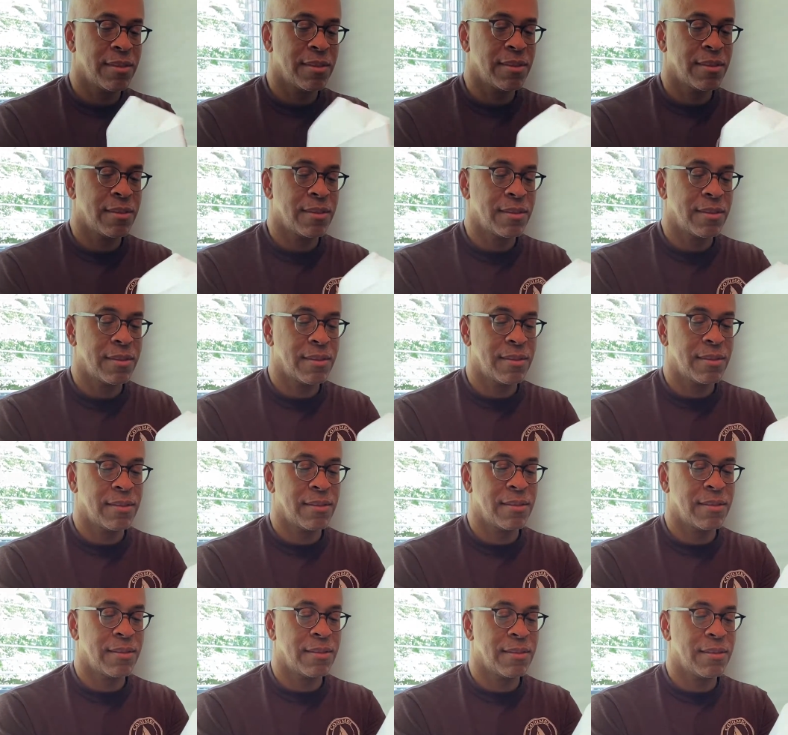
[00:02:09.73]

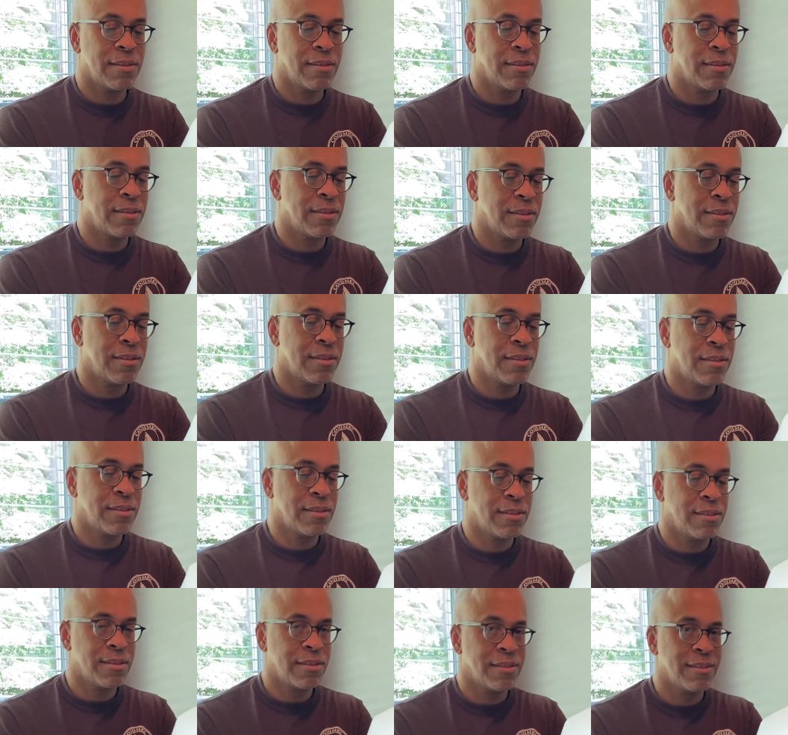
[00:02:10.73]

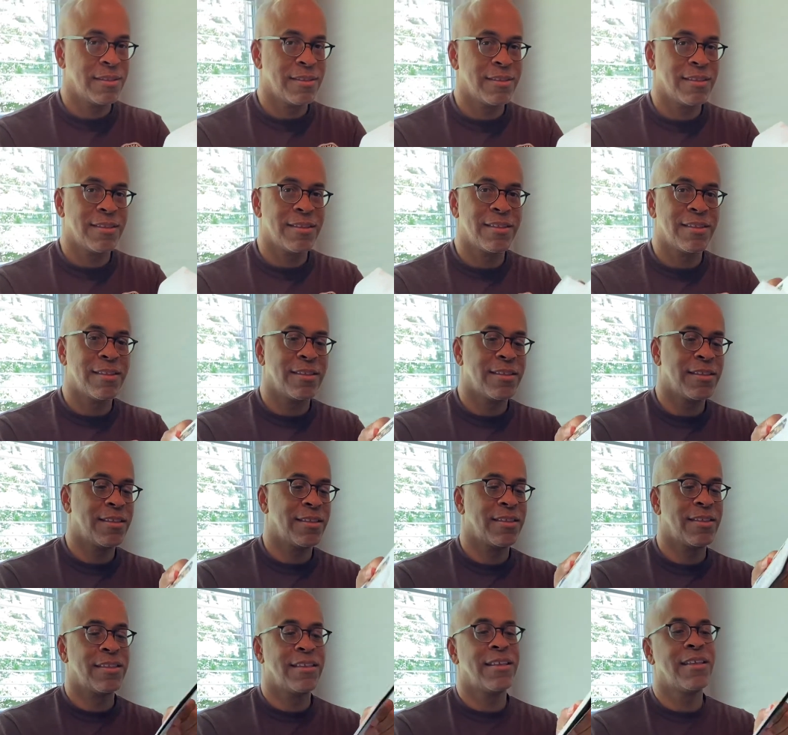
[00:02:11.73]

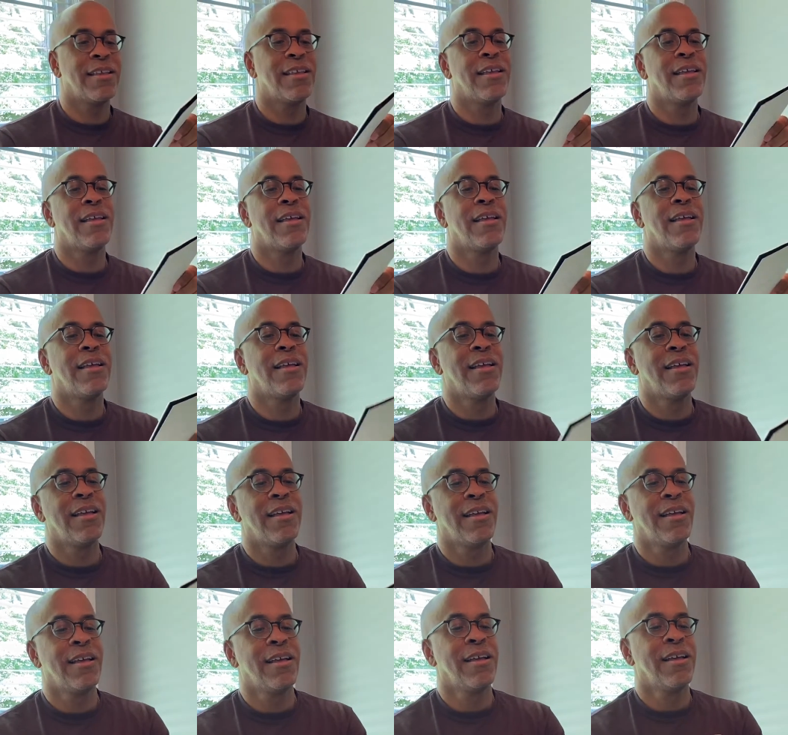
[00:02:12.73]
(silence)